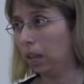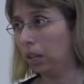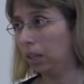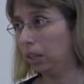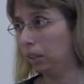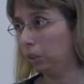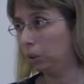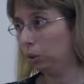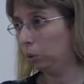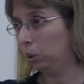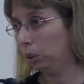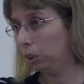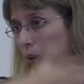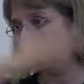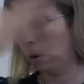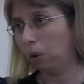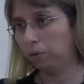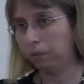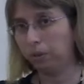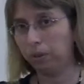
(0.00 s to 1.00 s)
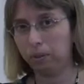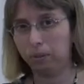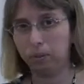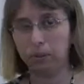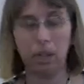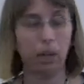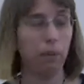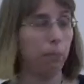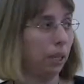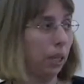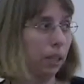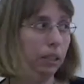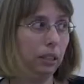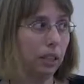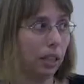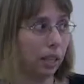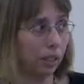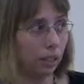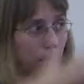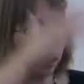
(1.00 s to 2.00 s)
I switch off. 10 minutes
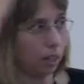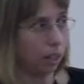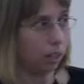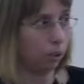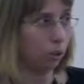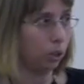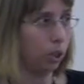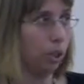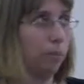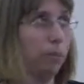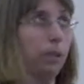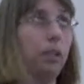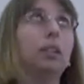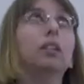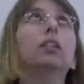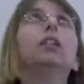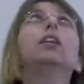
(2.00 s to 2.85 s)
later, and you see me